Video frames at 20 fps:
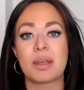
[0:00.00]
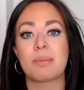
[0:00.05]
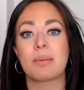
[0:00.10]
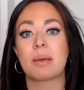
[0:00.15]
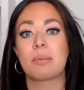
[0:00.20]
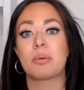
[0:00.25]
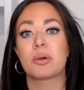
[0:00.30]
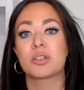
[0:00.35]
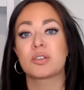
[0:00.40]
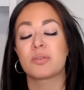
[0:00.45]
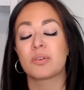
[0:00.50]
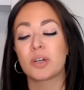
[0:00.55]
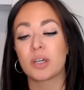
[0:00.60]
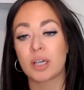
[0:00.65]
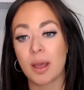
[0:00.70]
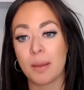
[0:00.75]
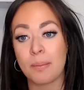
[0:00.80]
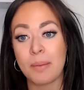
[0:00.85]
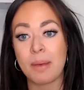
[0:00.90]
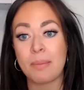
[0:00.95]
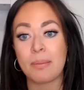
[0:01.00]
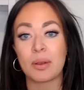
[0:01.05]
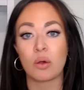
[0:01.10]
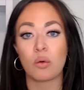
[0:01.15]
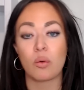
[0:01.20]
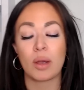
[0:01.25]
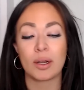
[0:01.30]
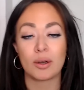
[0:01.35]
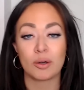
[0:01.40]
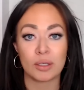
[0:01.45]
They may push for a
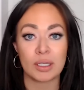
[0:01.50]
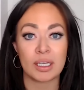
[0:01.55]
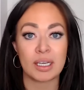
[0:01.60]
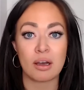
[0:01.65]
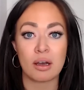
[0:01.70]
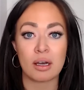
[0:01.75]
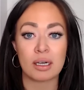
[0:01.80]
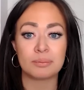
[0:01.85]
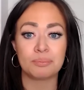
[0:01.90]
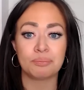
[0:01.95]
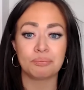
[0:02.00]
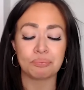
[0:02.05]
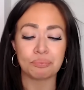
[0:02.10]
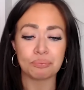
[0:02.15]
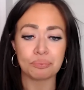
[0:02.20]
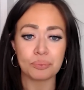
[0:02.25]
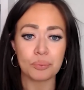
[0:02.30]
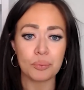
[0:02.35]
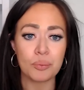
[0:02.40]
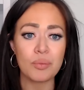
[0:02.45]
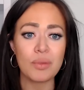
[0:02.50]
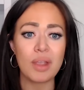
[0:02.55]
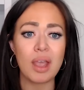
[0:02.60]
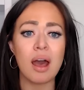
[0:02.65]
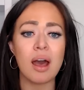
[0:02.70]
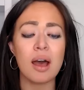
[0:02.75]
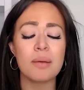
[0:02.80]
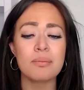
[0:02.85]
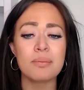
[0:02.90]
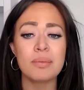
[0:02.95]
commitment quite early on
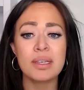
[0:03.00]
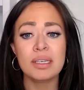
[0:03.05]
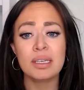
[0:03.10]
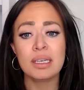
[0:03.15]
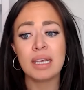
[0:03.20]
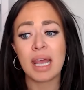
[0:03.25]
um,